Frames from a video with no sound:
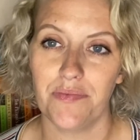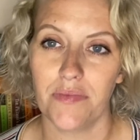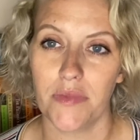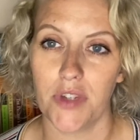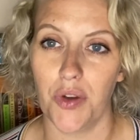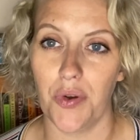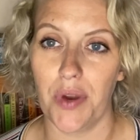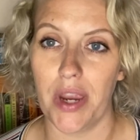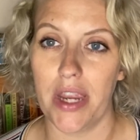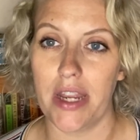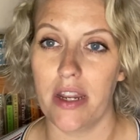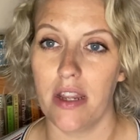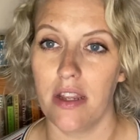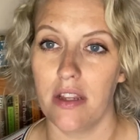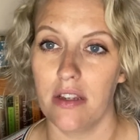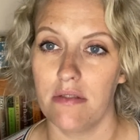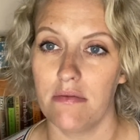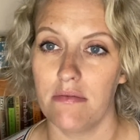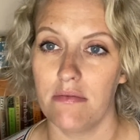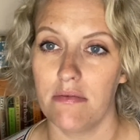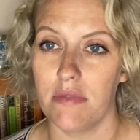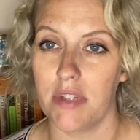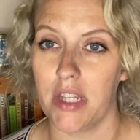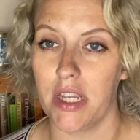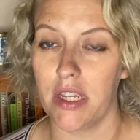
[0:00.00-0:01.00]
grade it
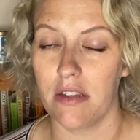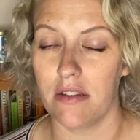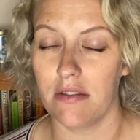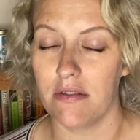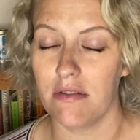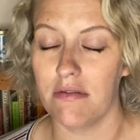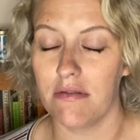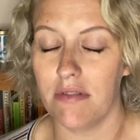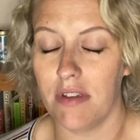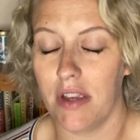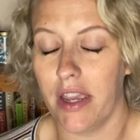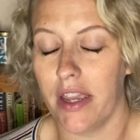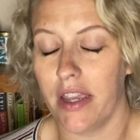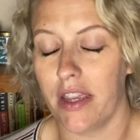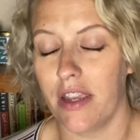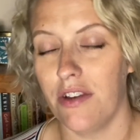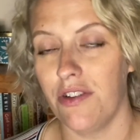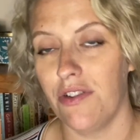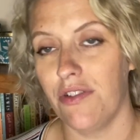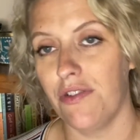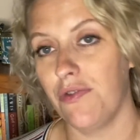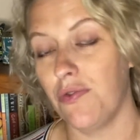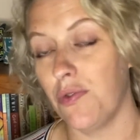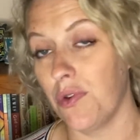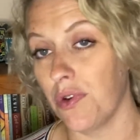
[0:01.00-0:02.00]
like I can
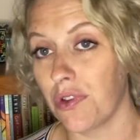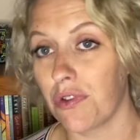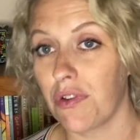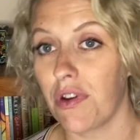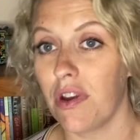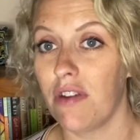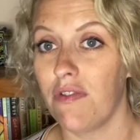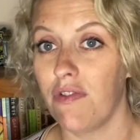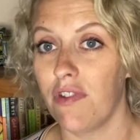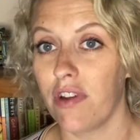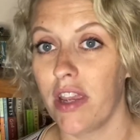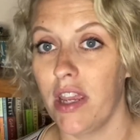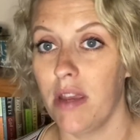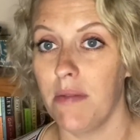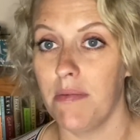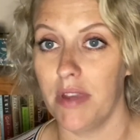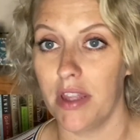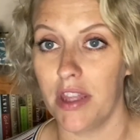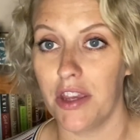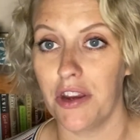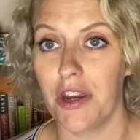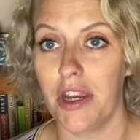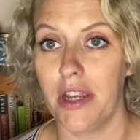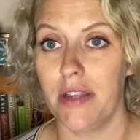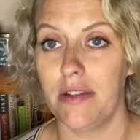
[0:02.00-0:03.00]
do fourth grade
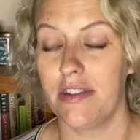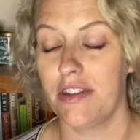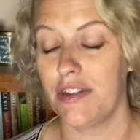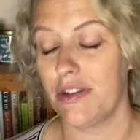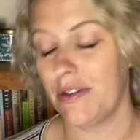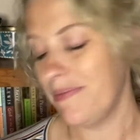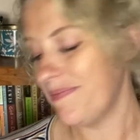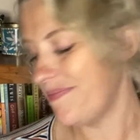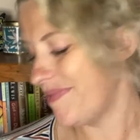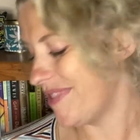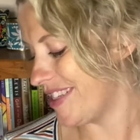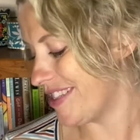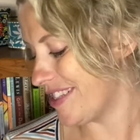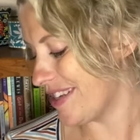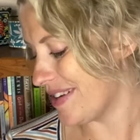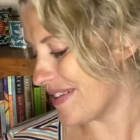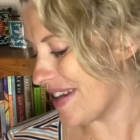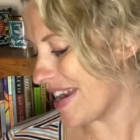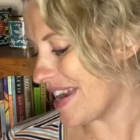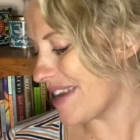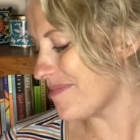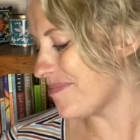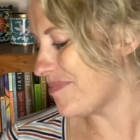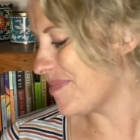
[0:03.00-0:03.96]
vocabulary, so it's all right.